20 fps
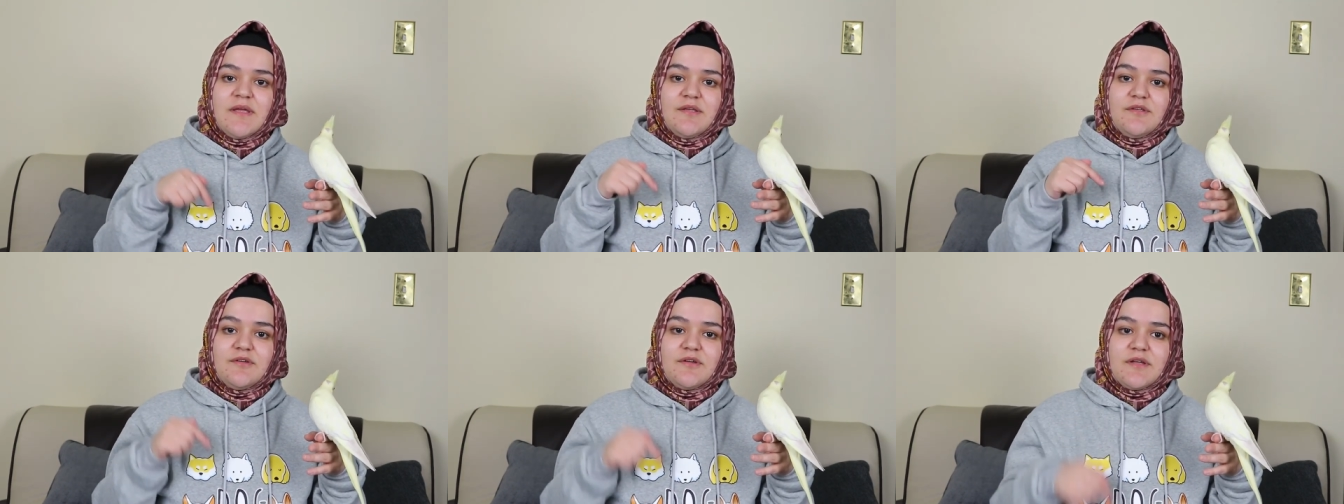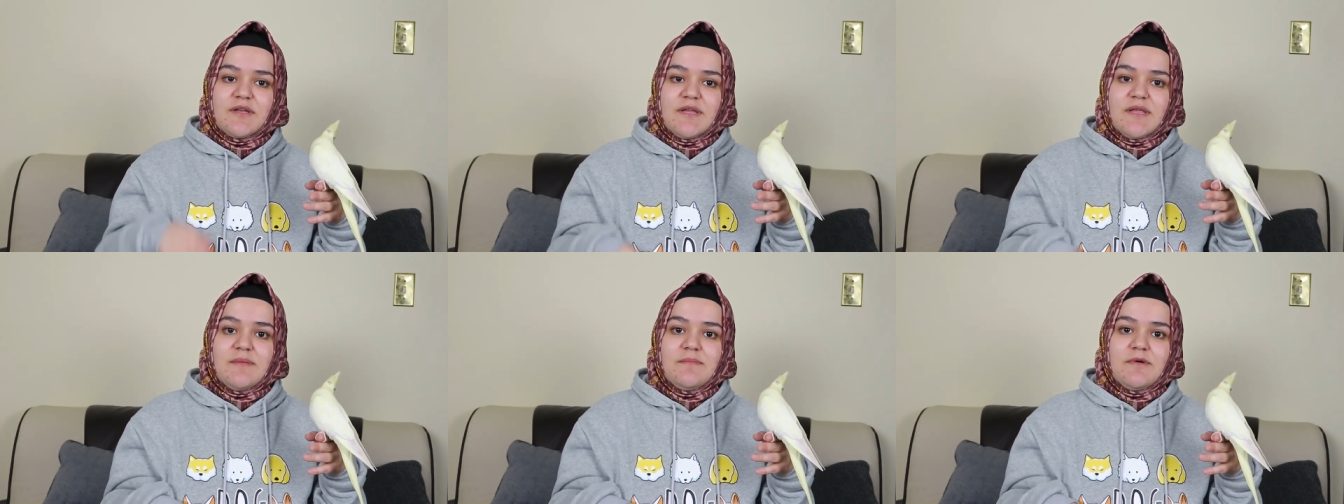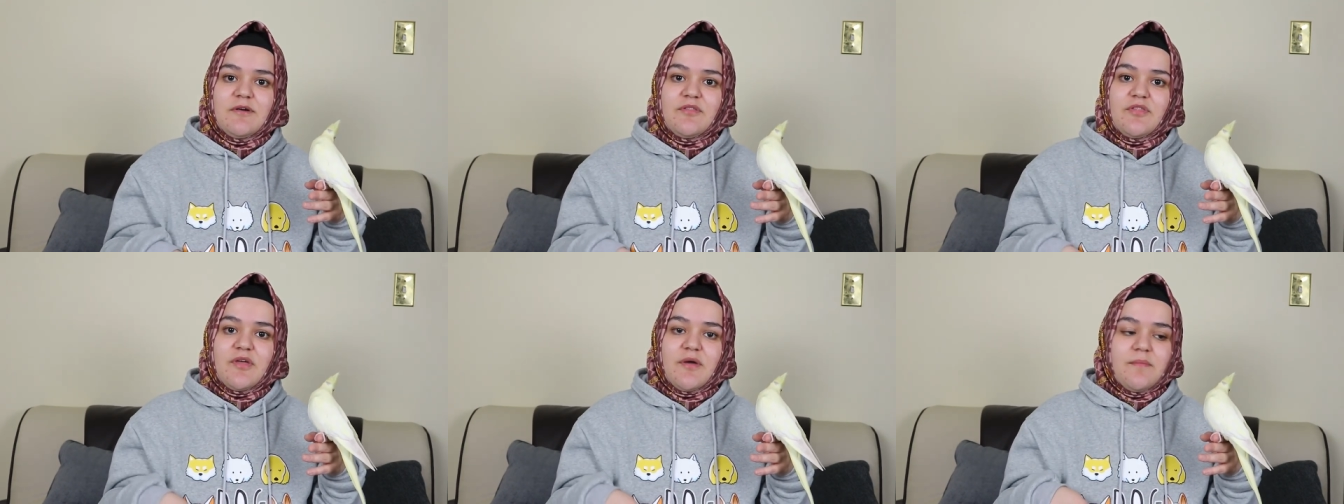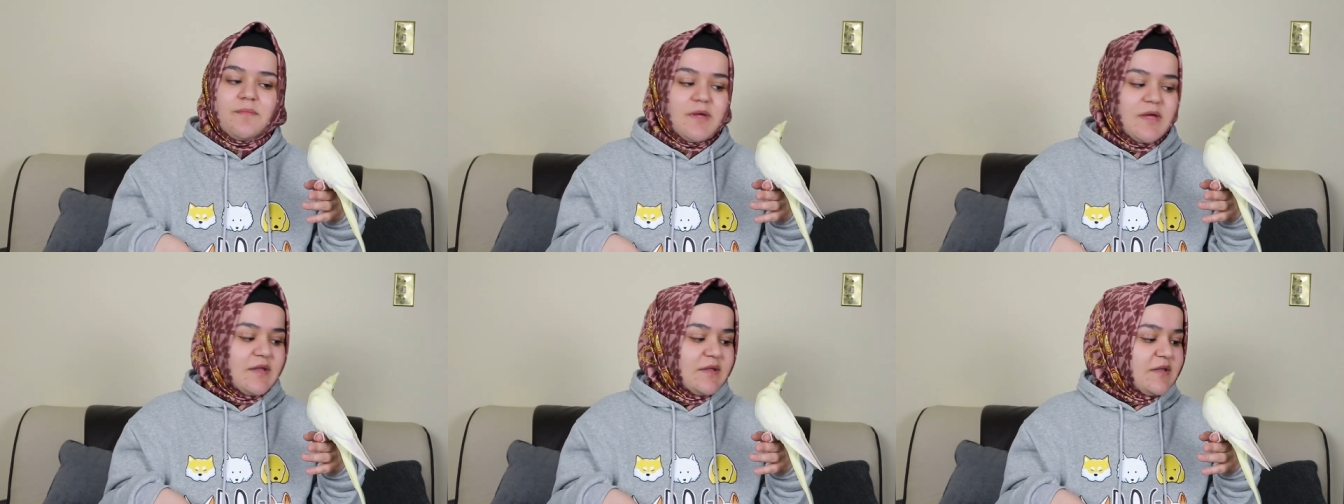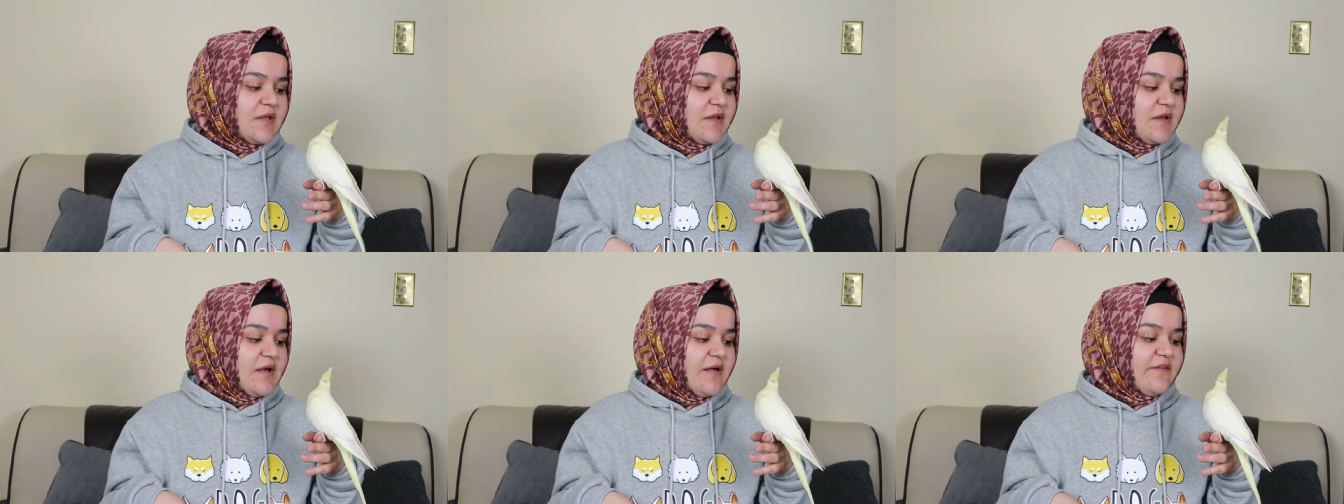you could email them
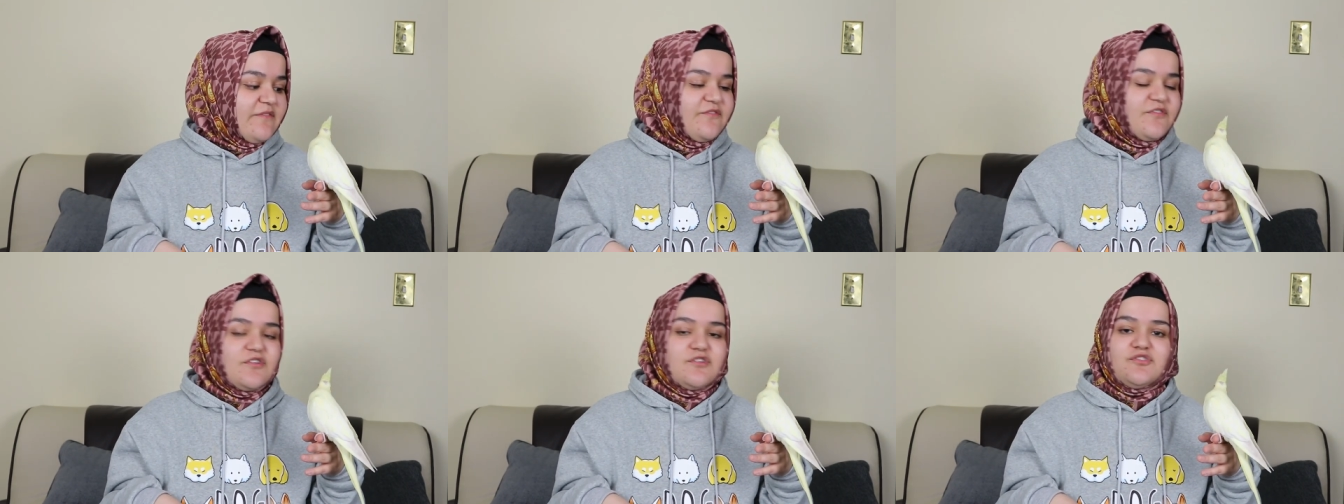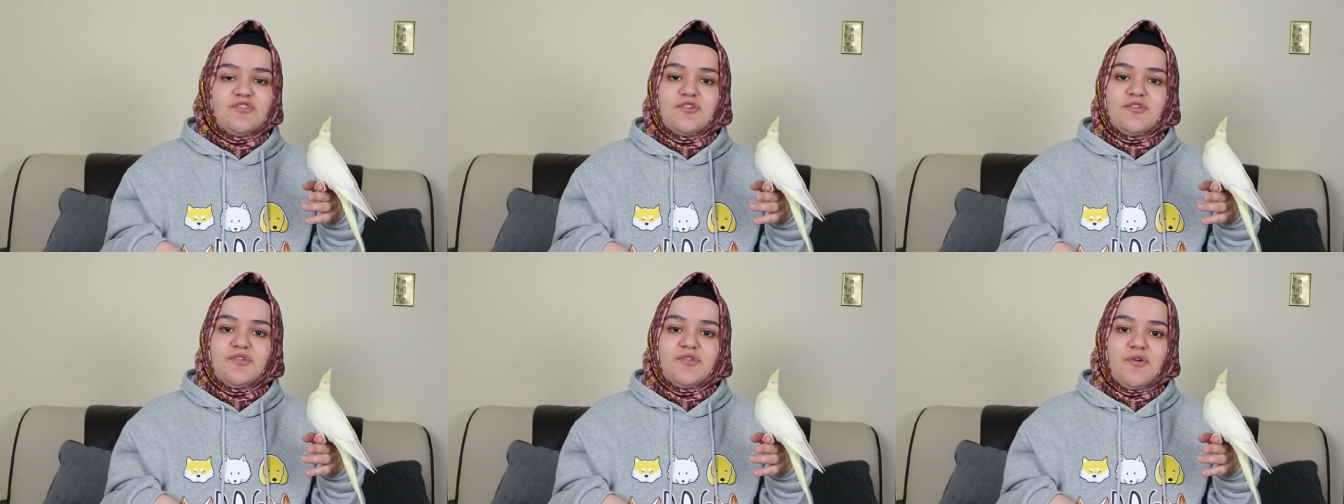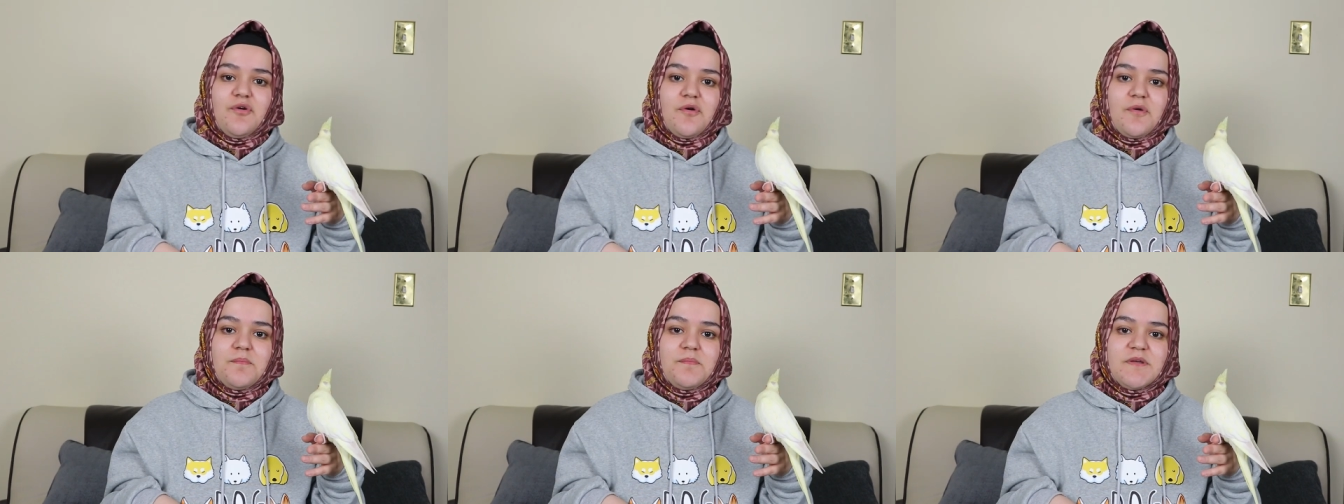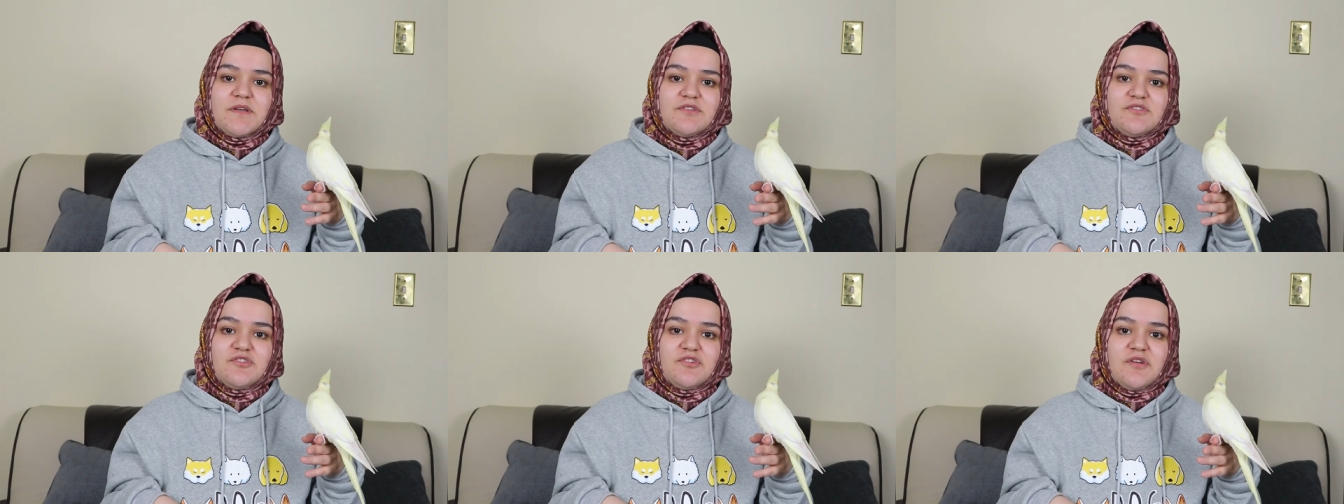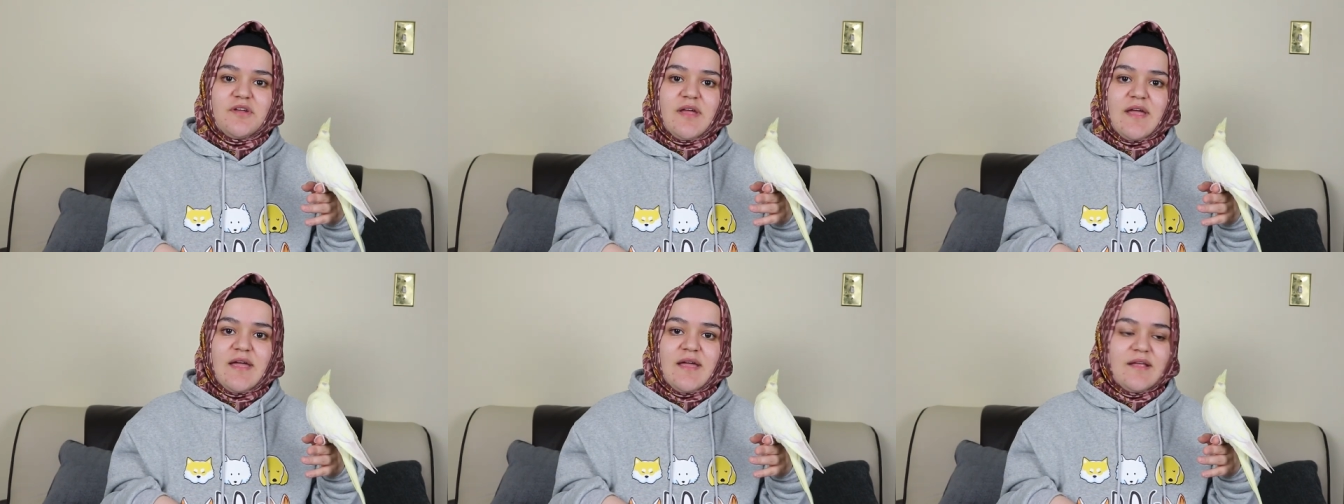and then I'll feature your picture
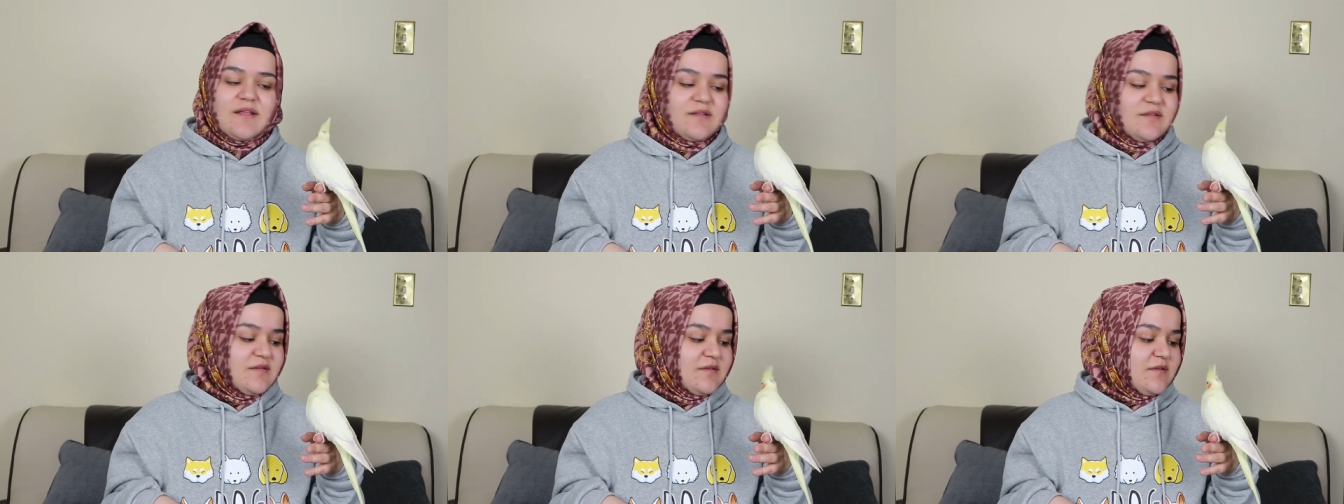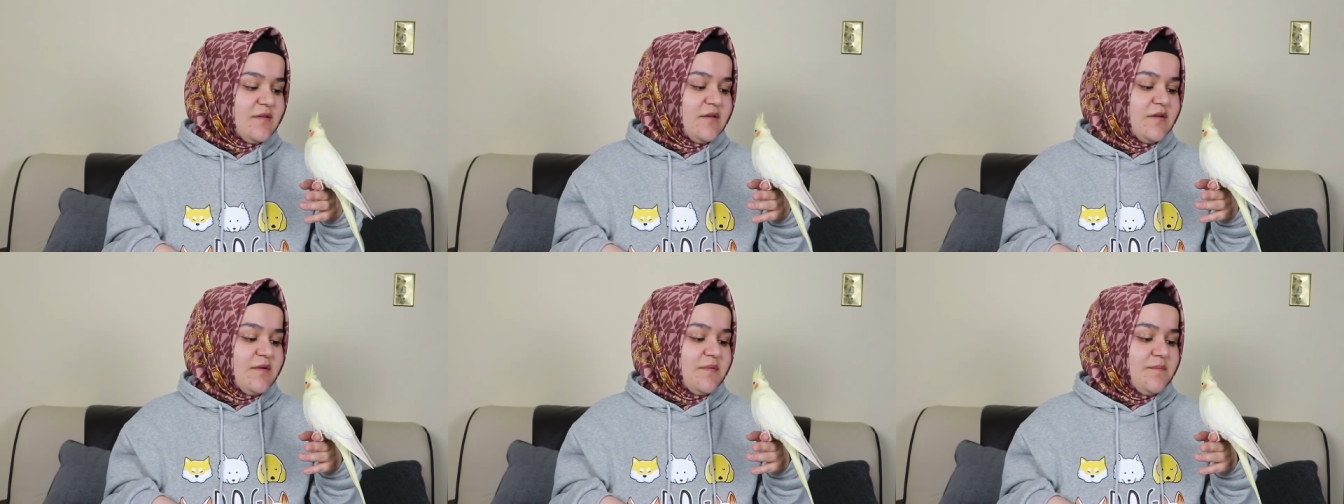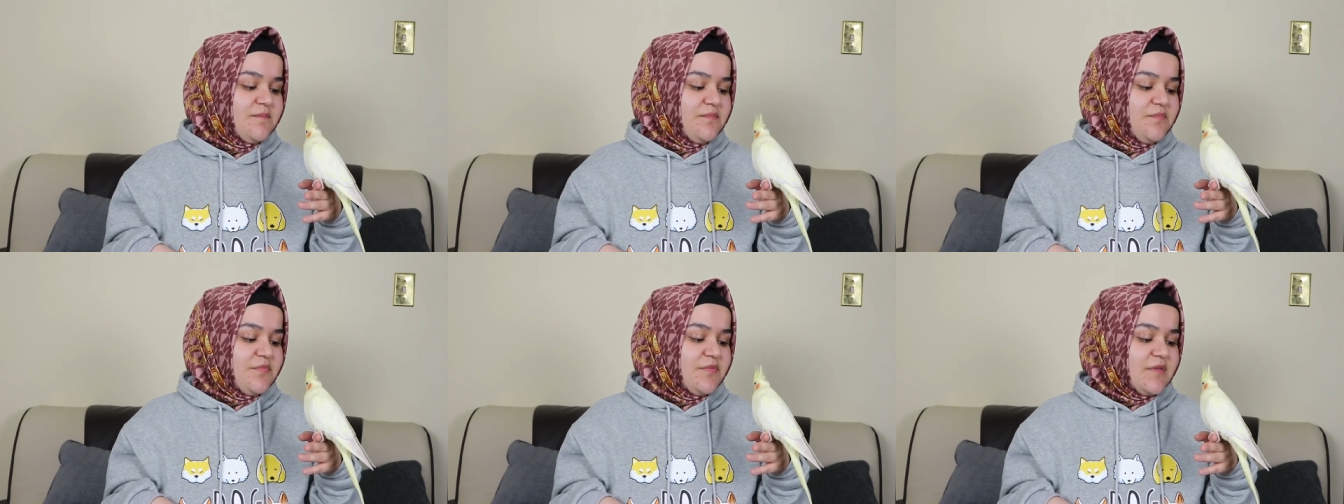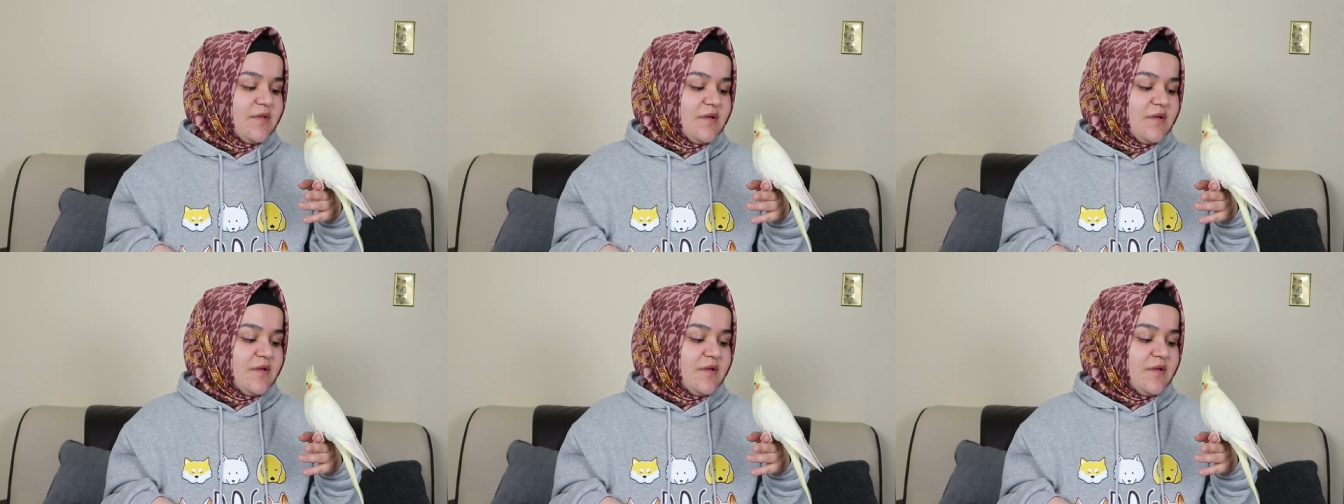and um,